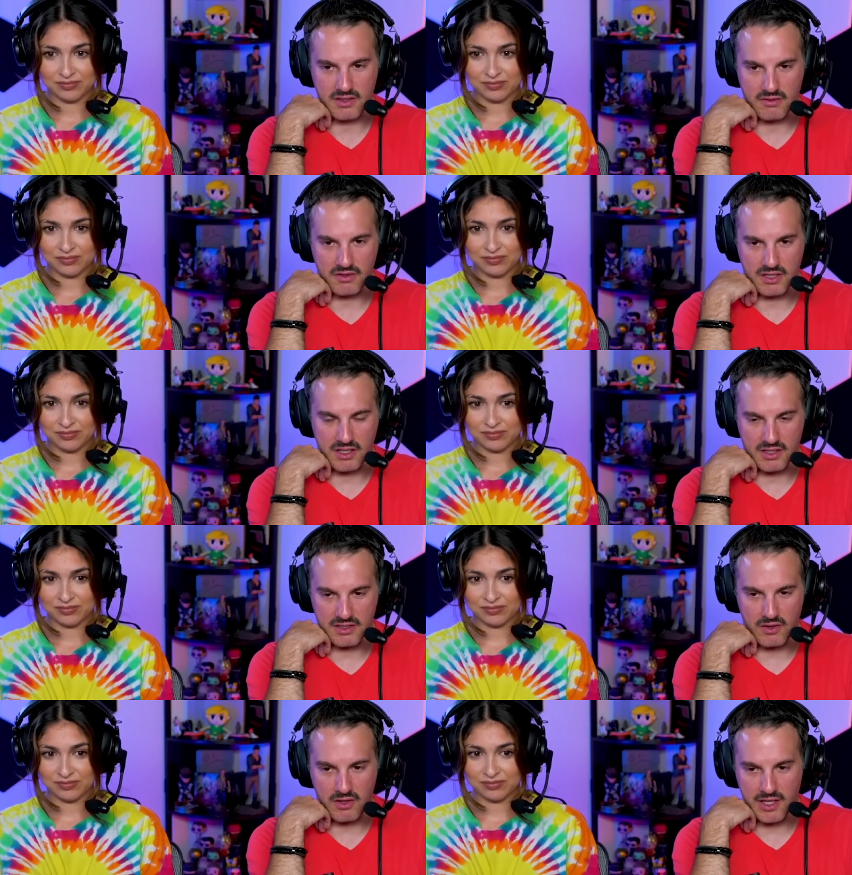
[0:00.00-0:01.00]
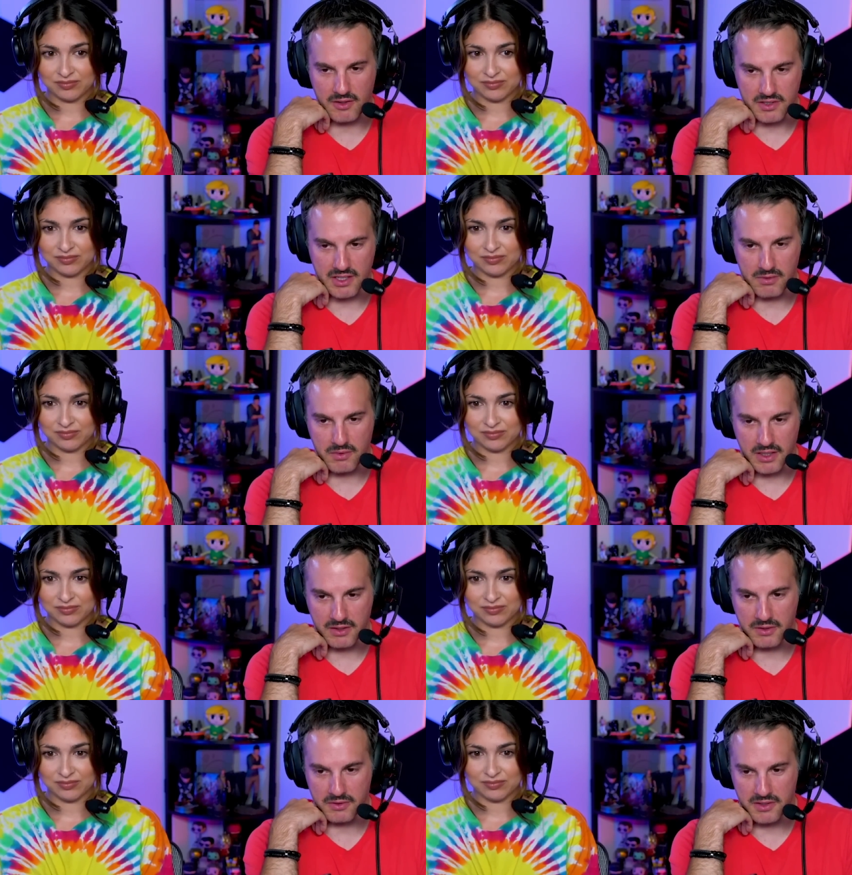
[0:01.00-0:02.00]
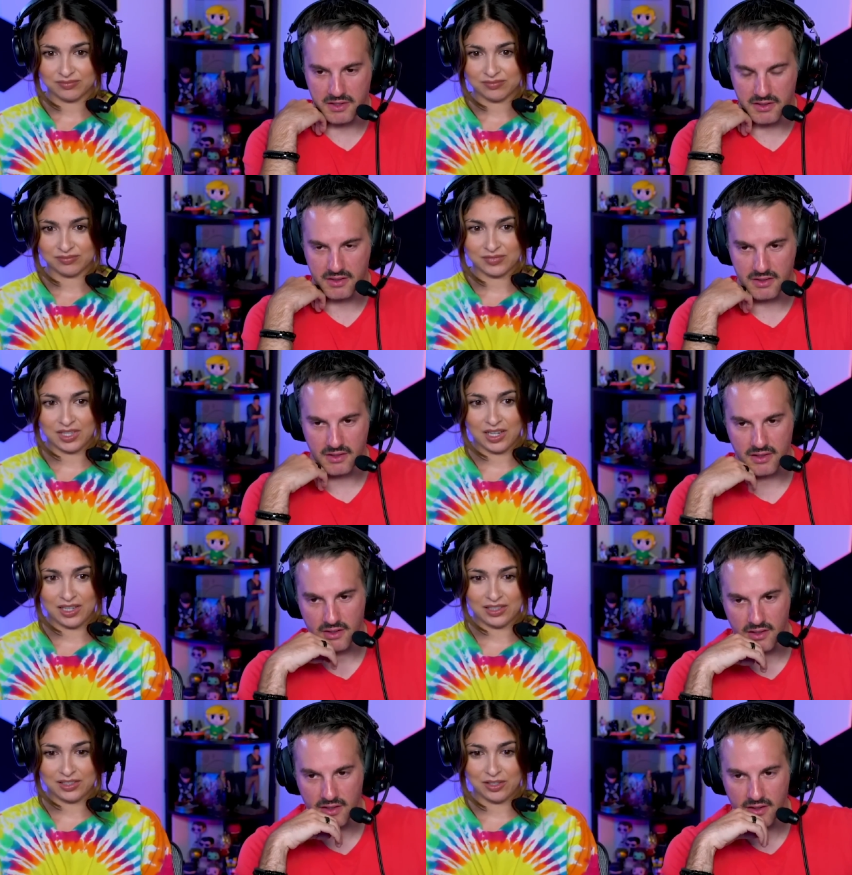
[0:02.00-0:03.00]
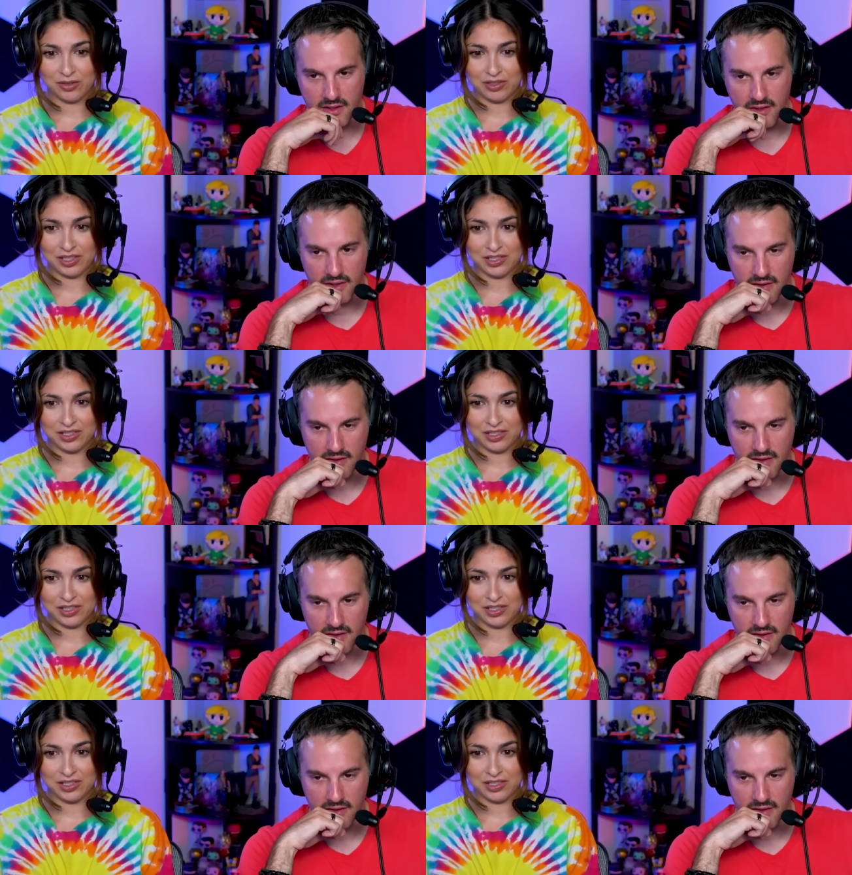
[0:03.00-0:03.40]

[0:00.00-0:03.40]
Speaker 1: if she does, all hell's gonna break loose.
Speaker 2: Yeah, it already